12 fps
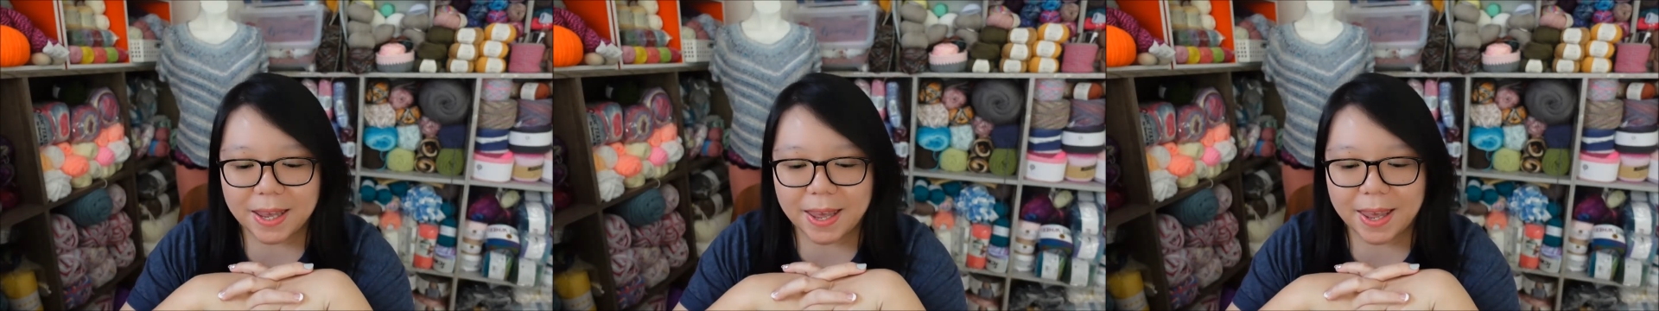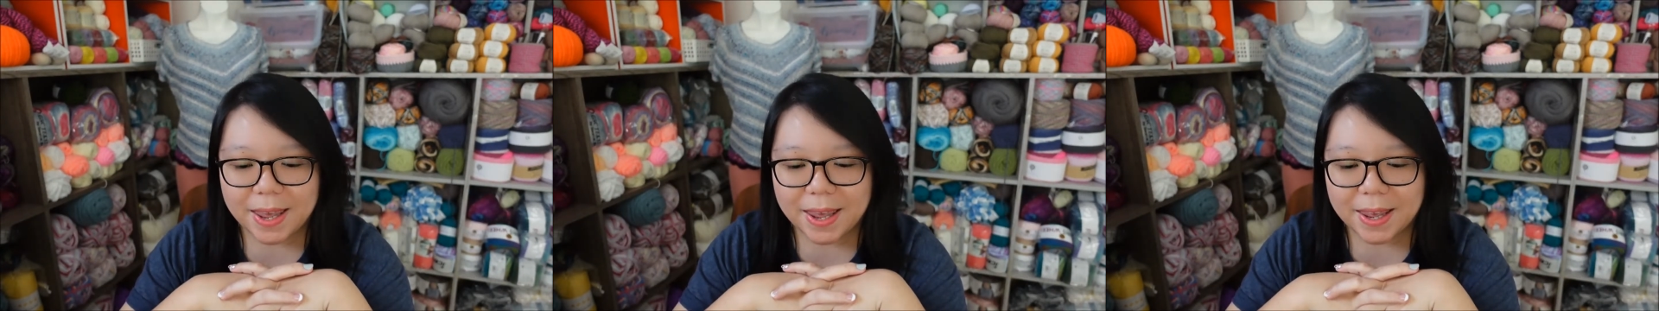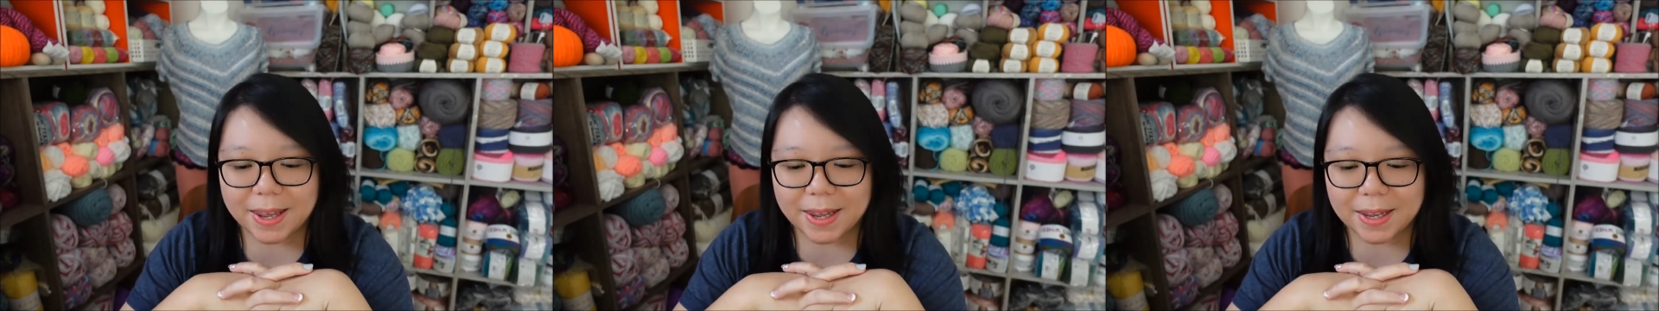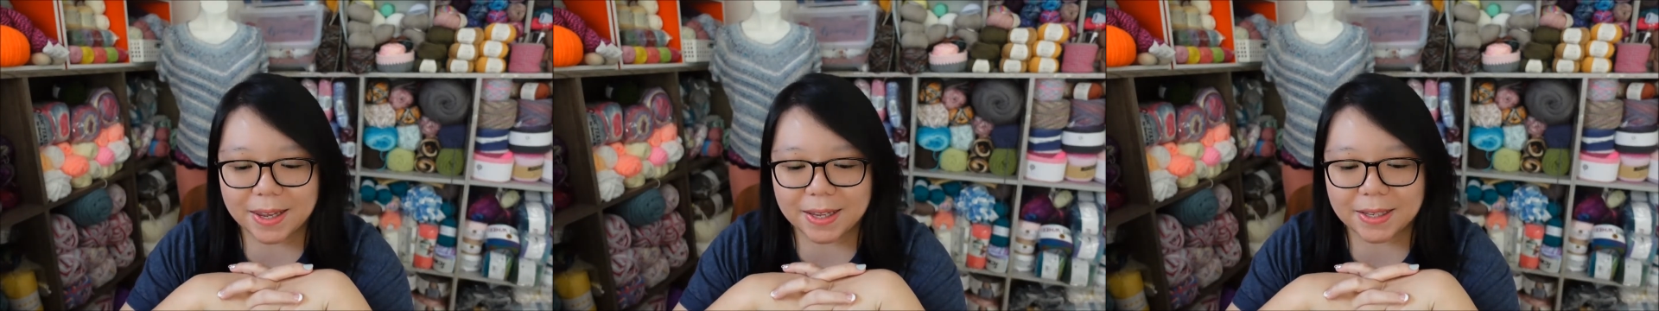
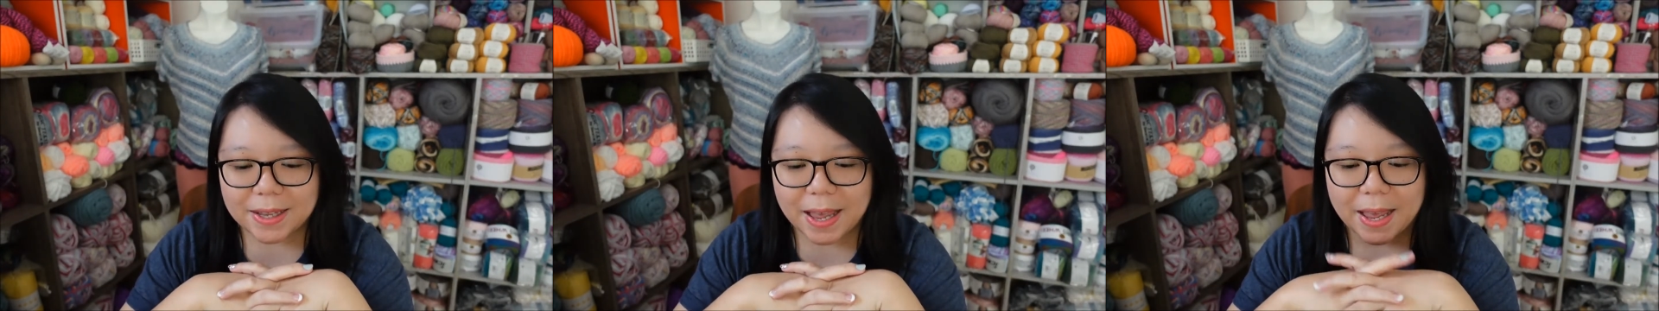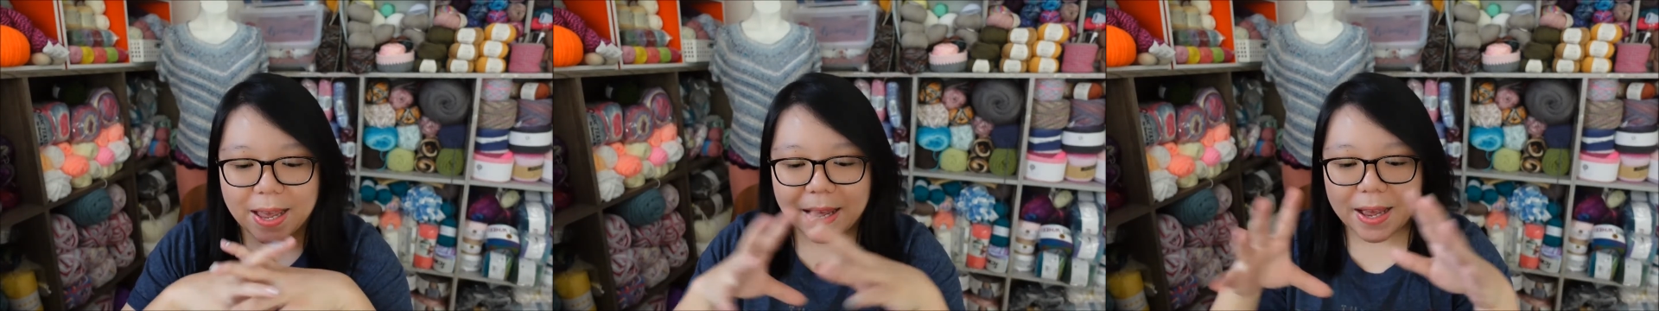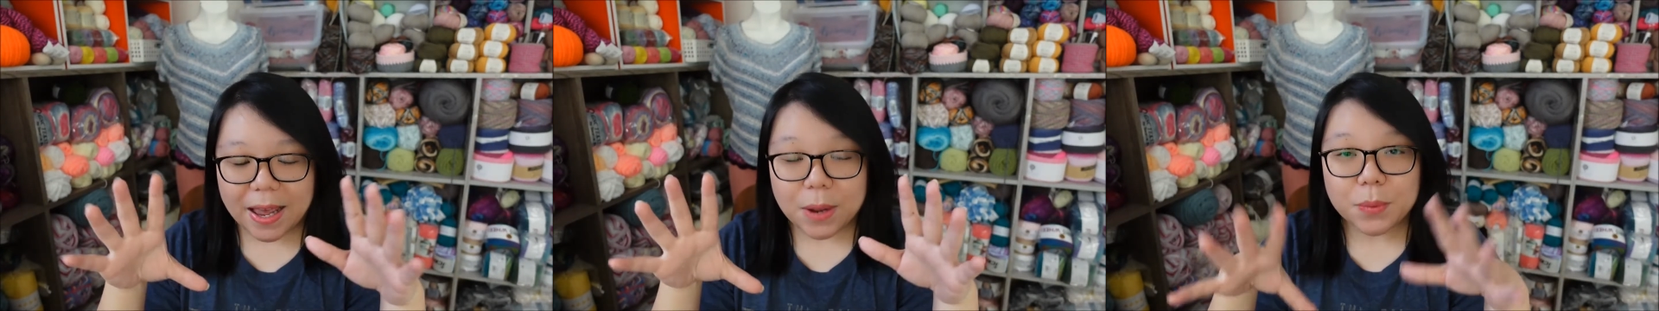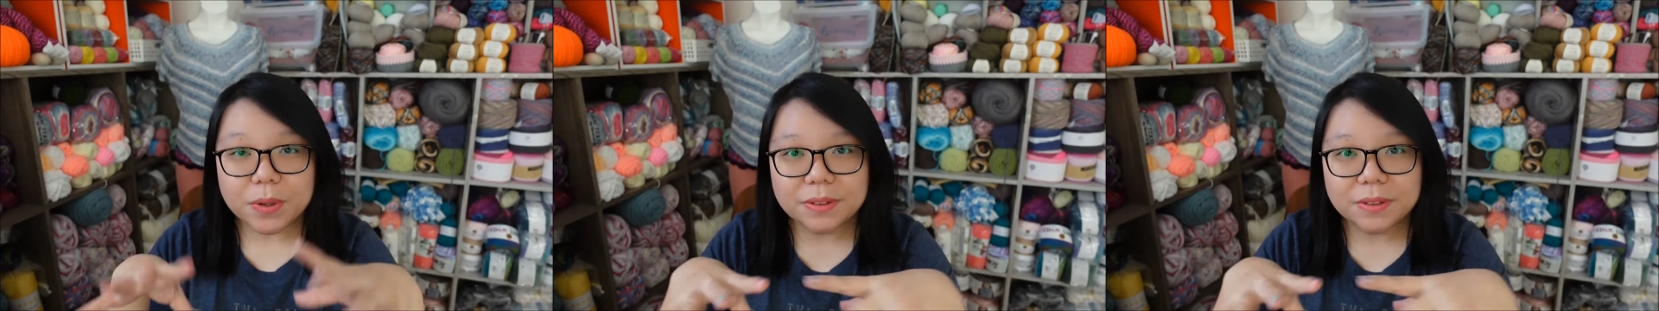And I will